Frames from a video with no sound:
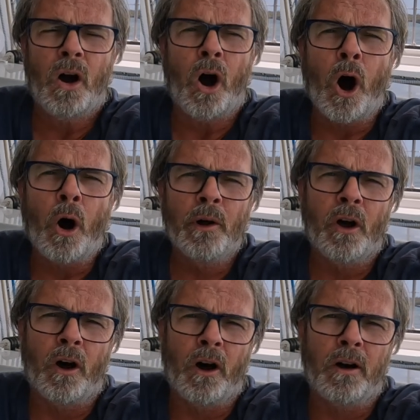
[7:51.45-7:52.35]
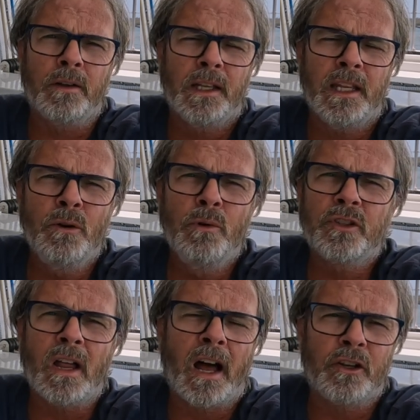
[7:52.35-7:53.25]
All in all, it
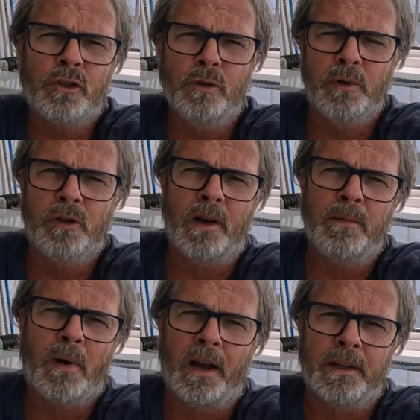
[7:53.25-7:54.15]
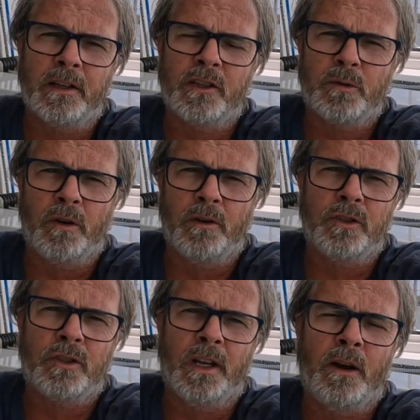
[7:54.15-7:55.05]
was not a super great buying
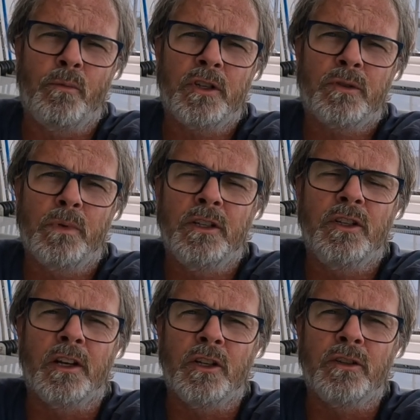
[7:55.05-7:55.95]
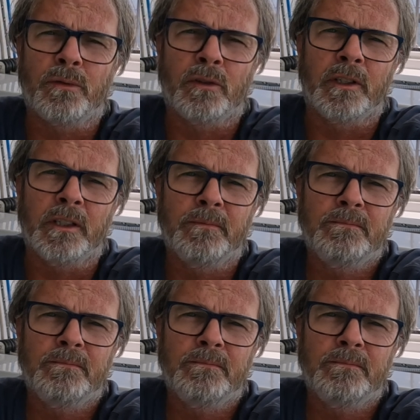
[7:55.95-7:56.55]
experience, and I wish we had done it differently.